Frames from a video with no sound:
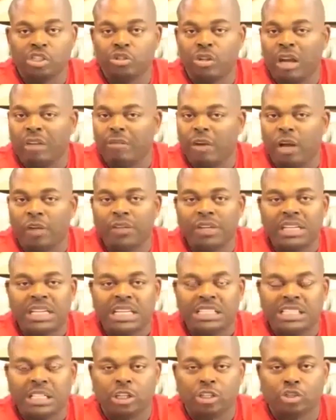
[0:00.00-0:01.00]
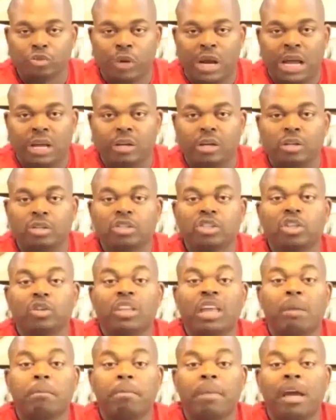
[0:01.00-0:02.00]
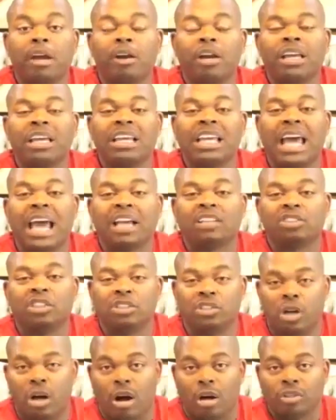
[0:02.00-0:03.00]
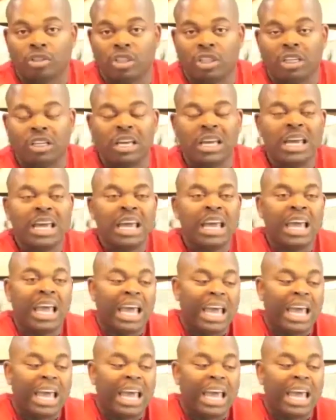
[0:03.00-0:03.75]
that you have all the details around those so that Mary can actually talk to you.